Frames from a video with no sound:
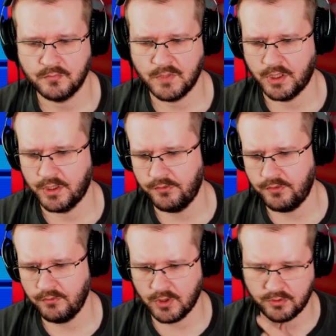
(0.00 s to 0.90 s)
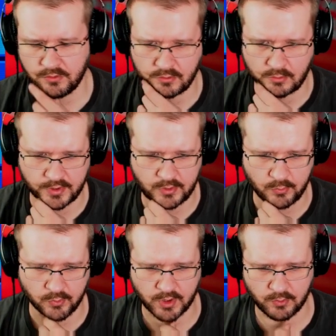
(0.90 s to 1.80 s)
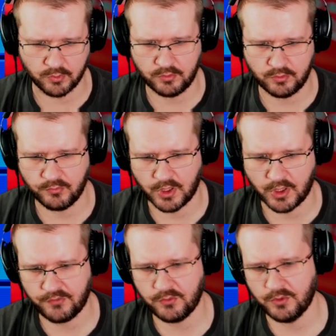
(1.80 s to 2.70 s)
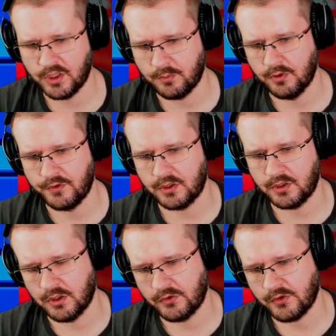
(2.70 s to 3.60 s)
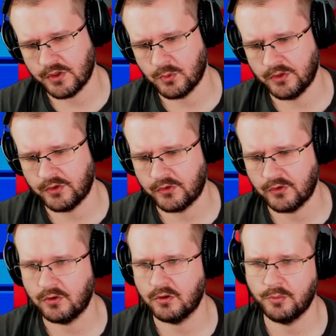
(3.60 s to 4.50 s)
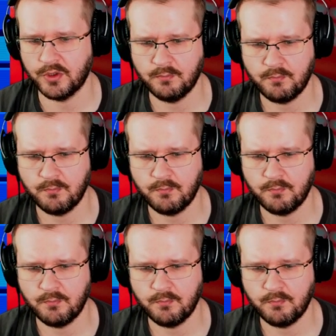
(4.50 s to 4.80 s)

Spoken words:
And if you want to do with one wood, you have to hit a perfect nice, otherwise it's not gonna be...